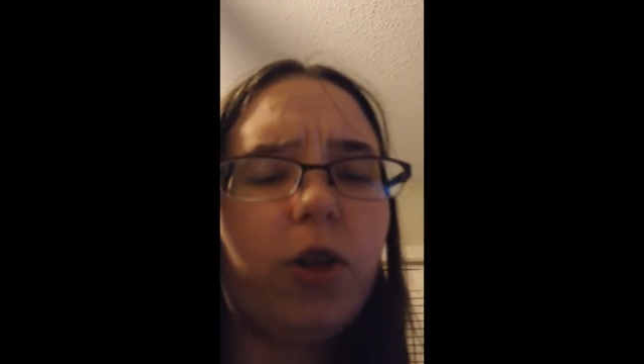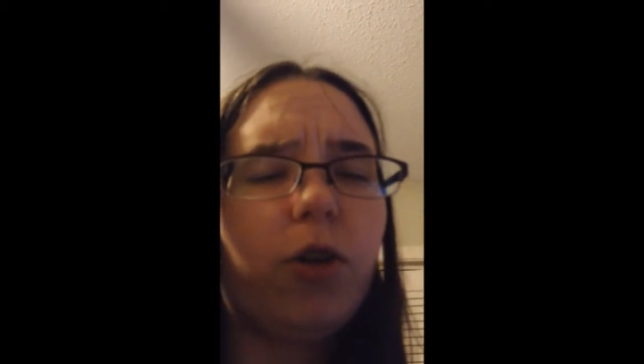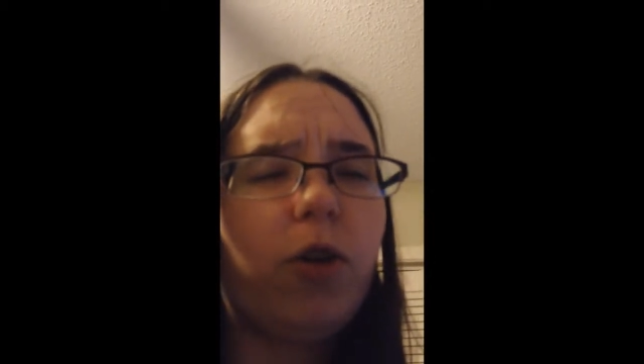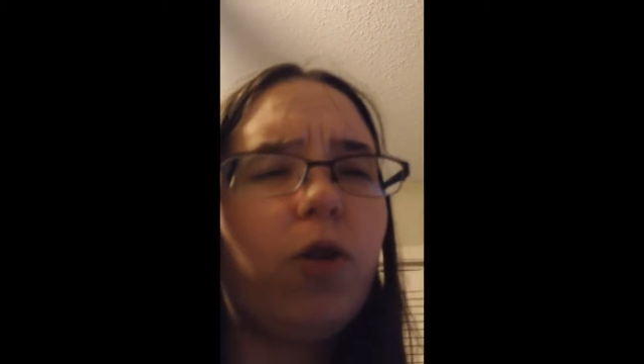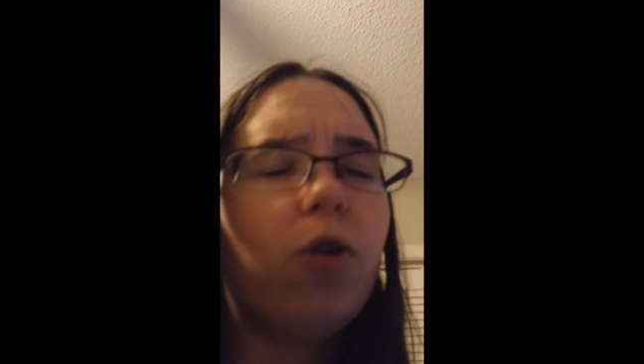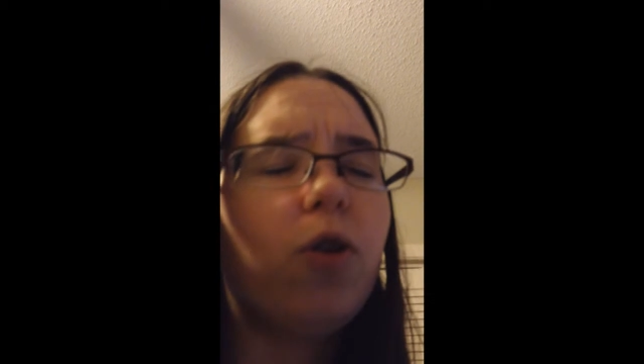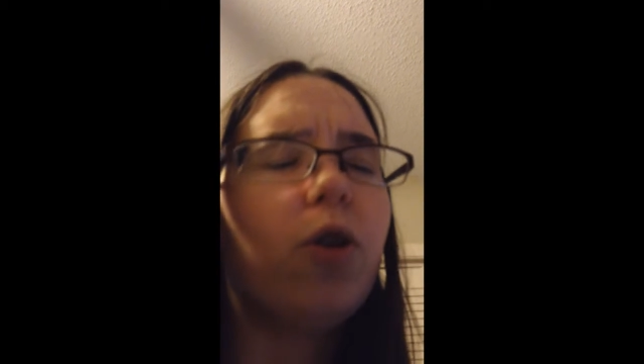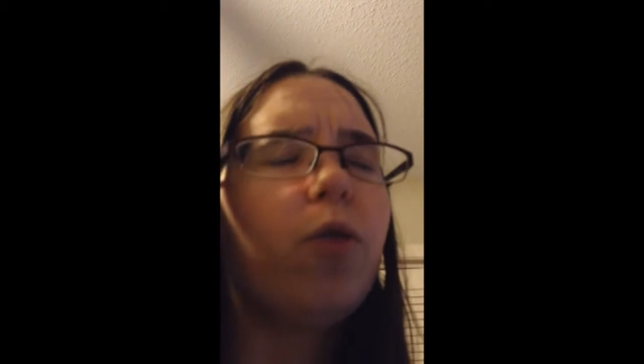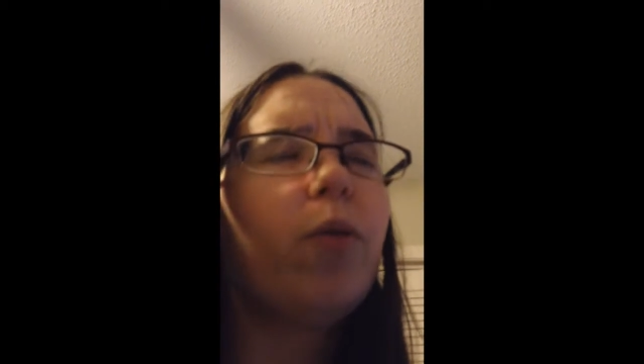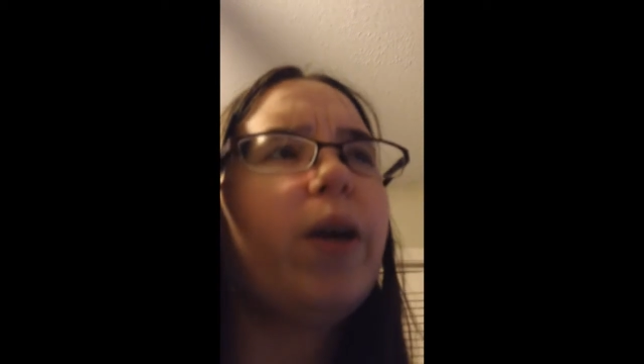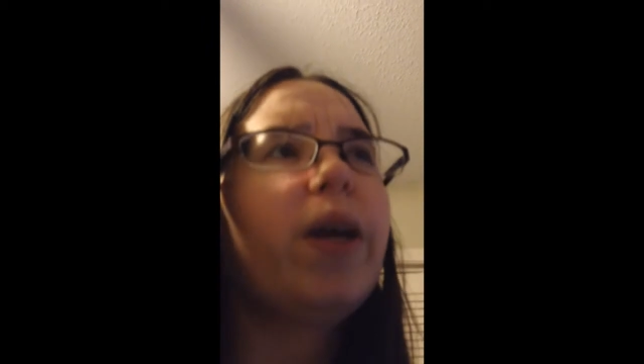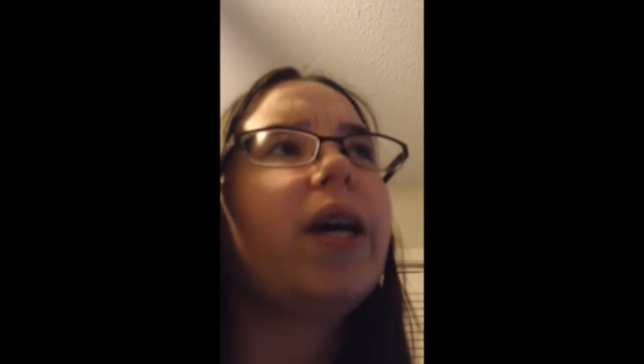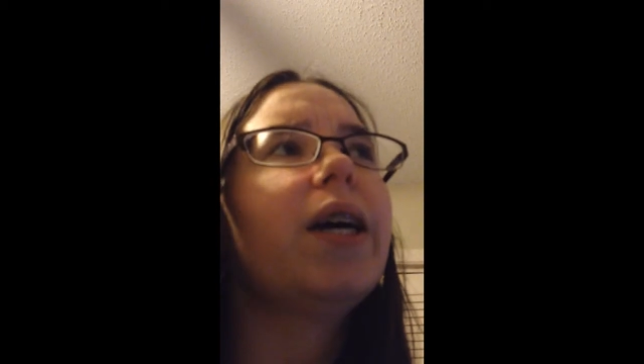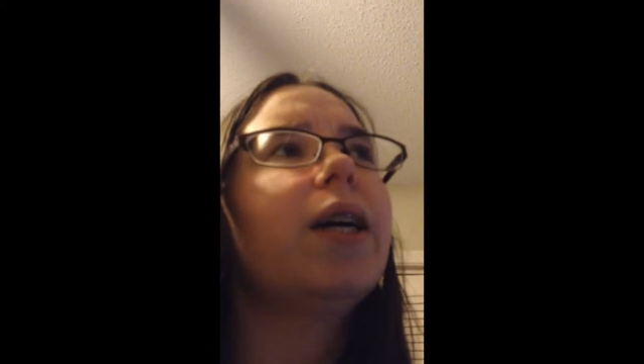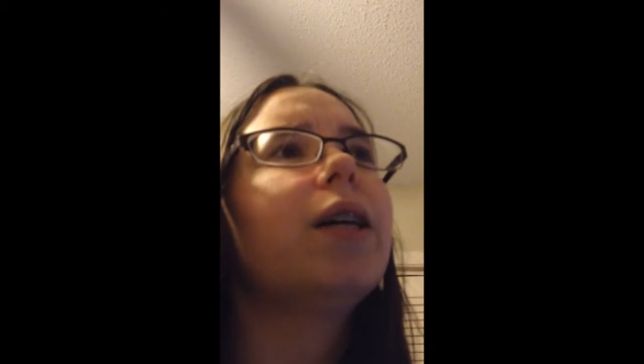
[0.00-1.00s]
Oh, we
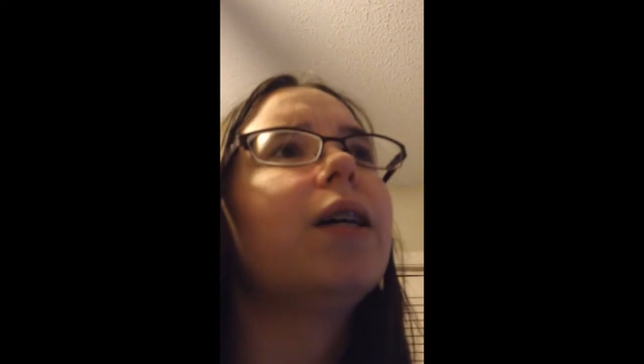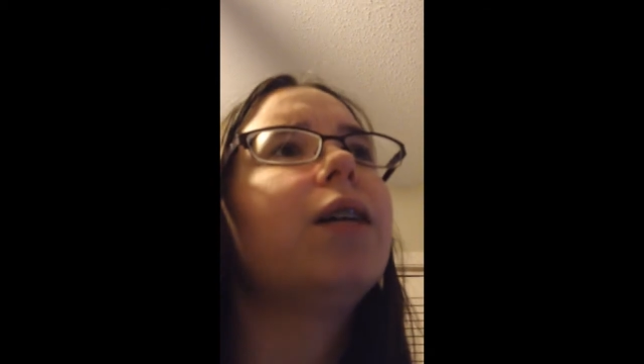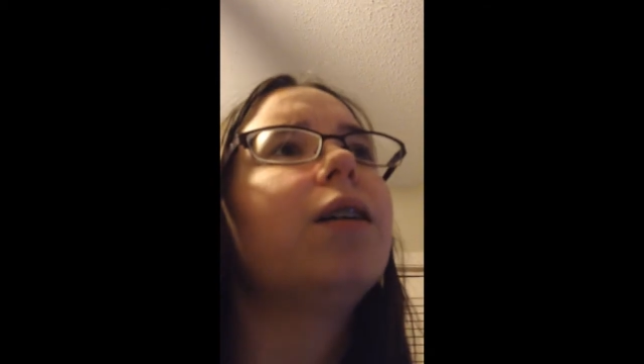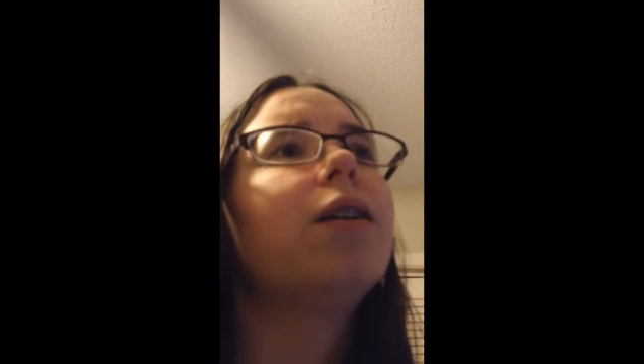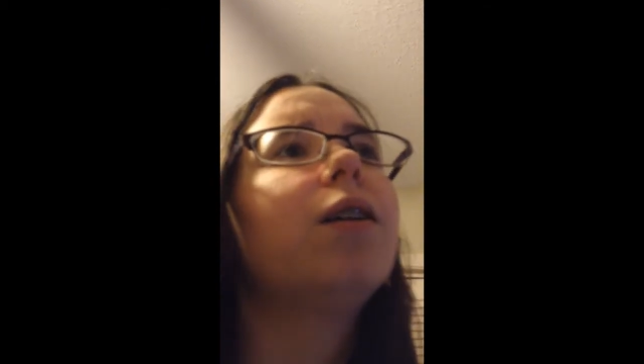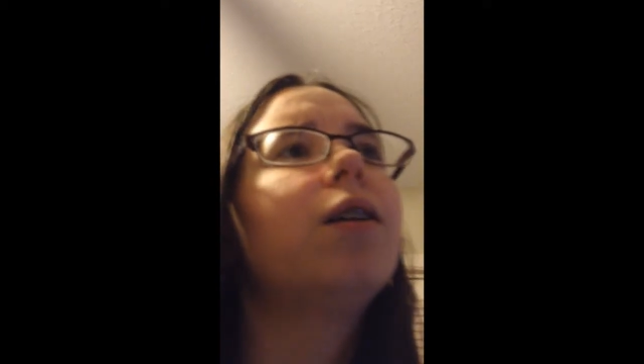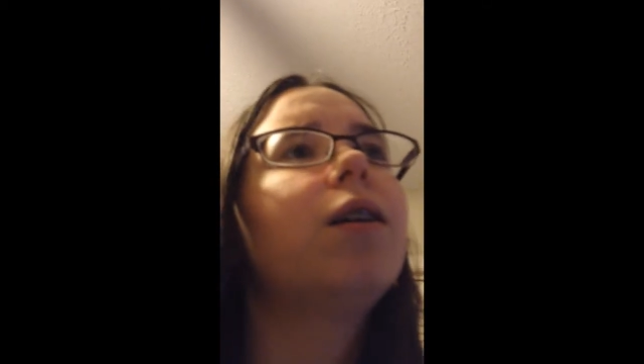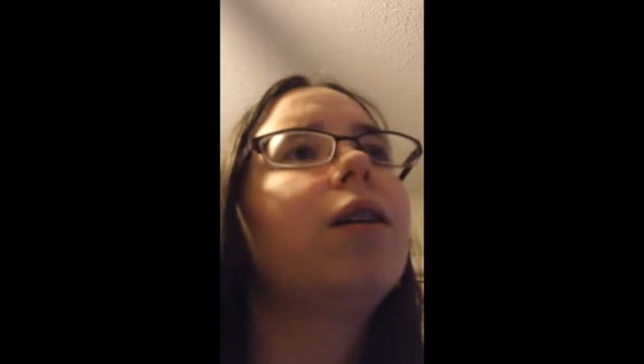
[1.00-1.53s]
had